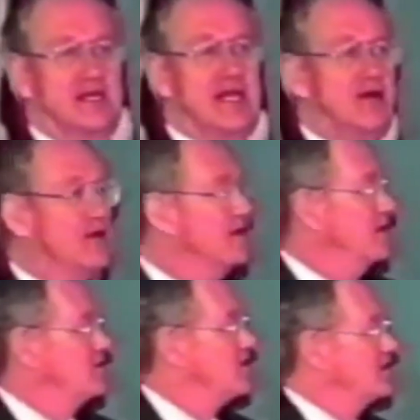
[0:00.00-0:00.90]
Now,
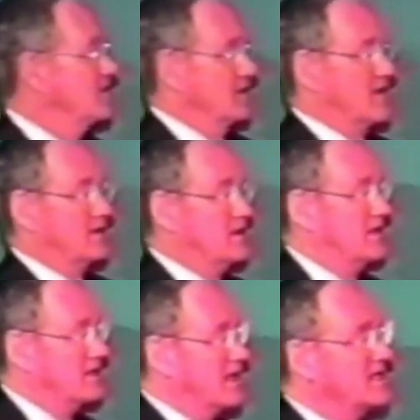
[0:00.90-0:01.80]
the
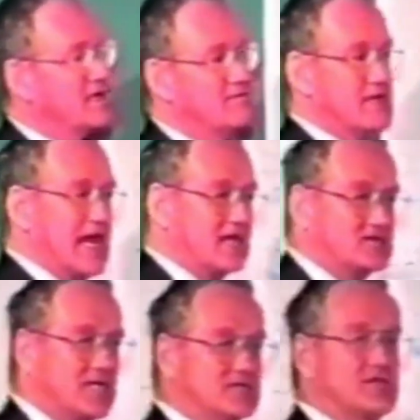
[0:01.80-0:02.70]
income
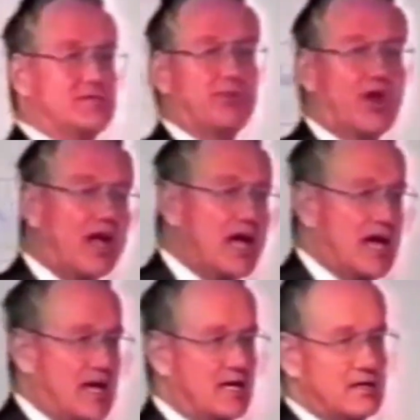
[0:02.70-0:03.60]
tax doesn't
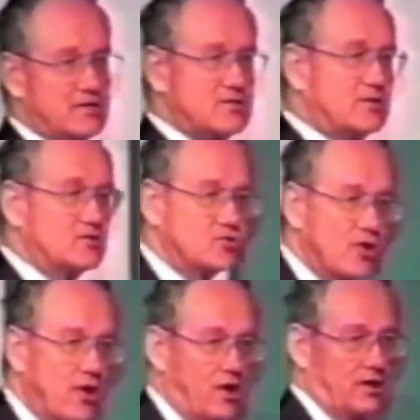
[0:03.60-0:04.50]
apply to
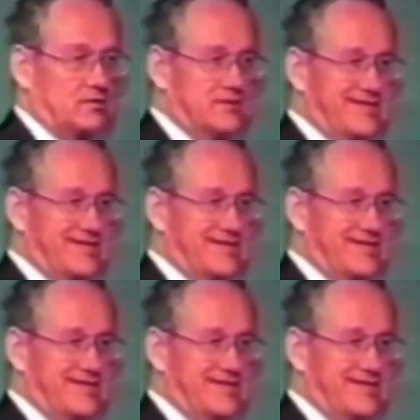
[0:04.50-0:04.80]
control.